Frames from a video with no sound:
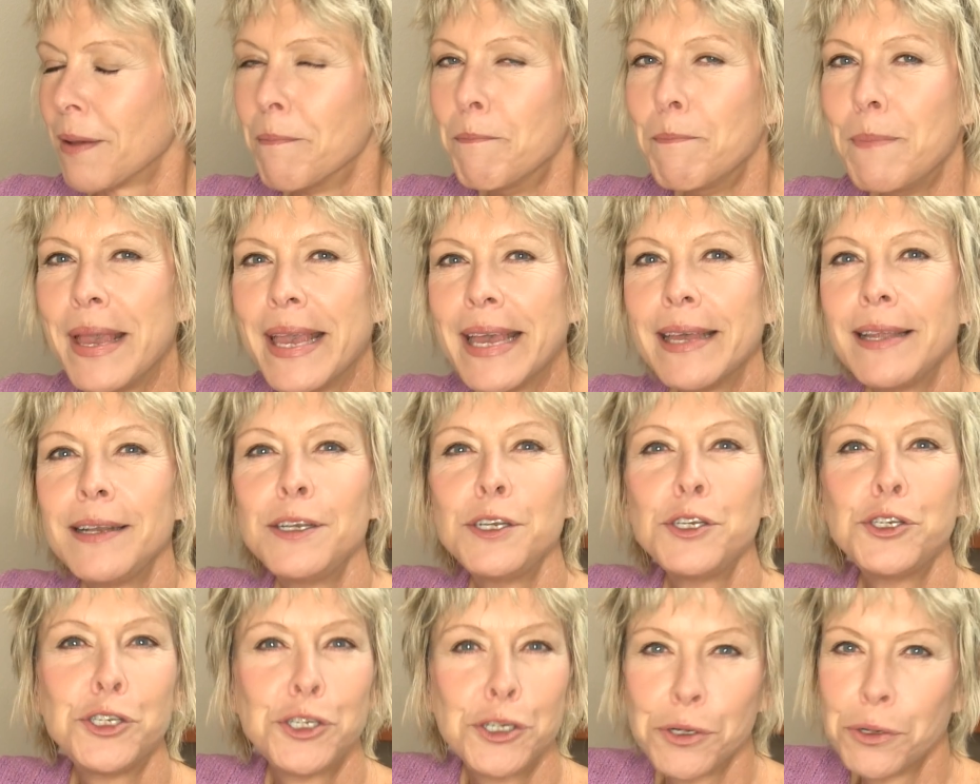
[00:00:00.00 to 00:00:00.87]

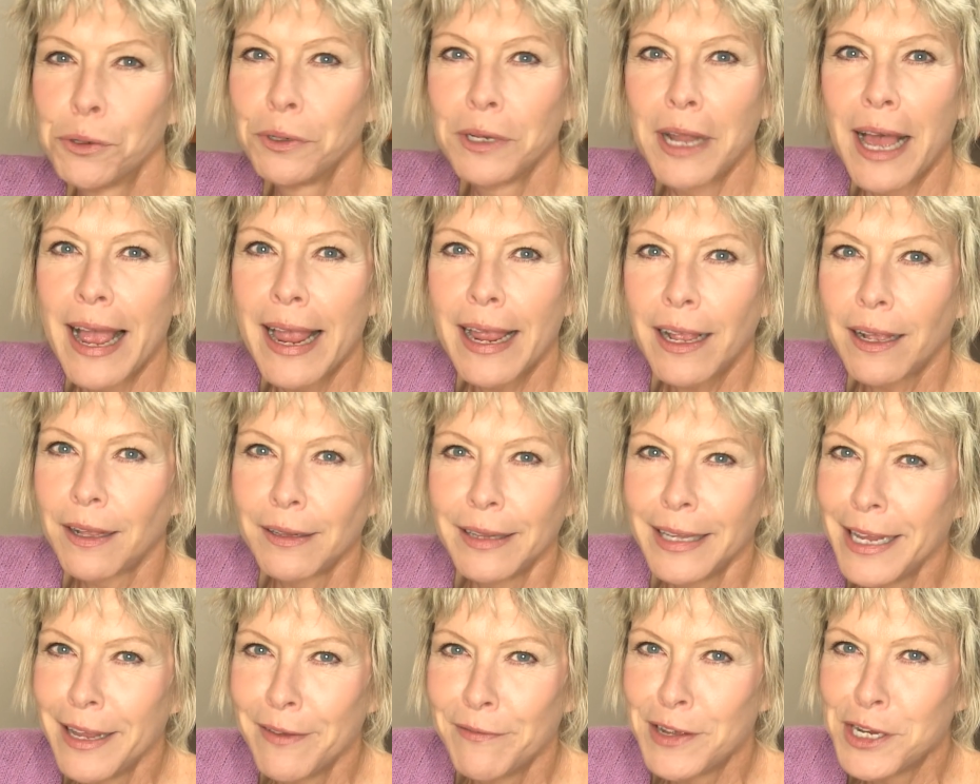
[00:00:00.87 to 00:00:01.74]
Men do like
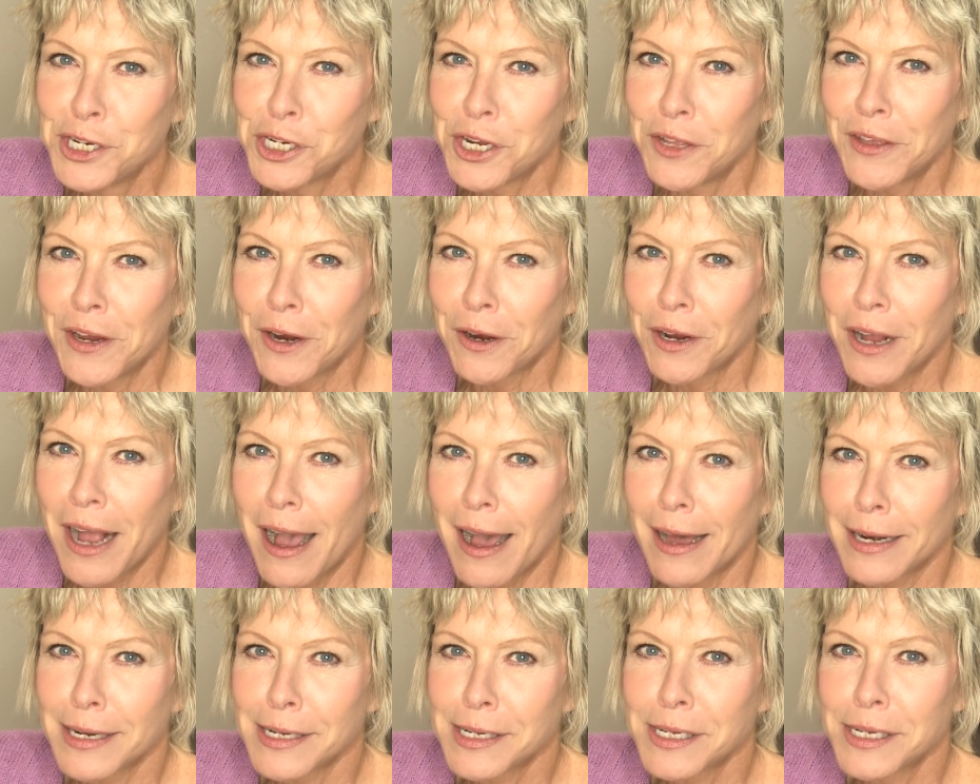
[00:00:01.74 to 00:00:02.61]
cleavage in their
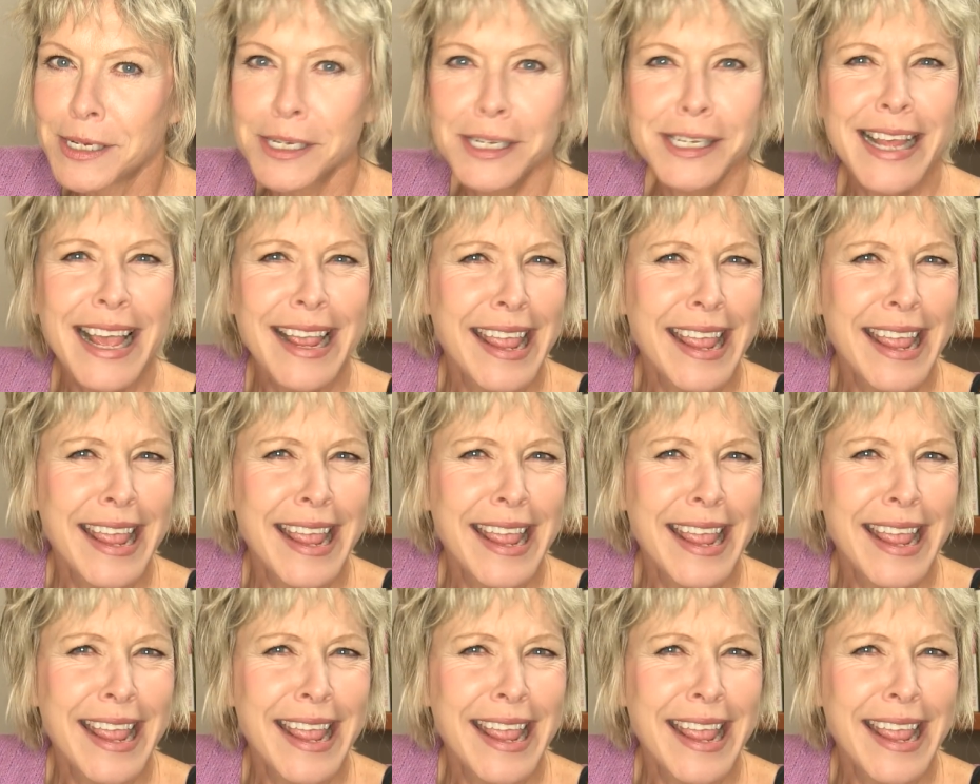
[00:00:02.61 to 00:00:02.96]
goddesses.